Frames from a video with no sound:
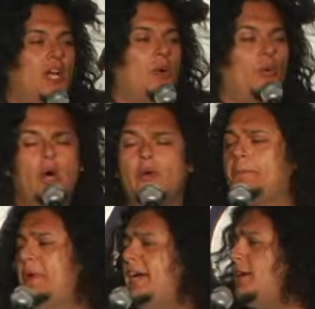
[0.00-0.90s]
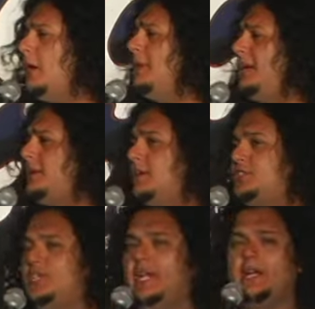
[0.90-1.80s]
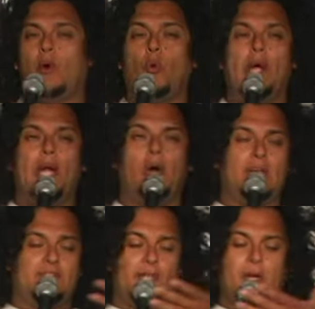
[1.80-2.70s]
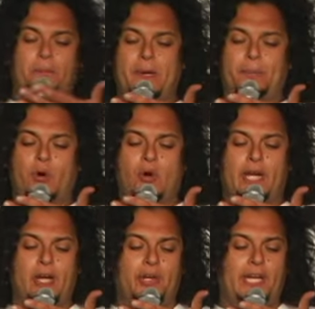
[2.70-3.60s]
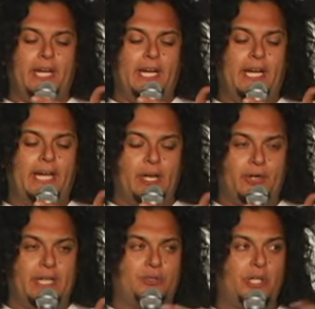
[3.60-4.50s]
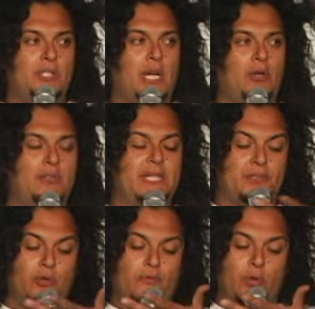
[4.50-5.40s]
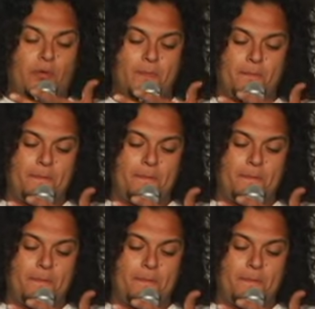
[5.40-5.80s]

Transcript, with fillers: We'll always pick it up like a like a whale. Listen up, people. Hear ye, hear ye. Three tacos, that's you, fool.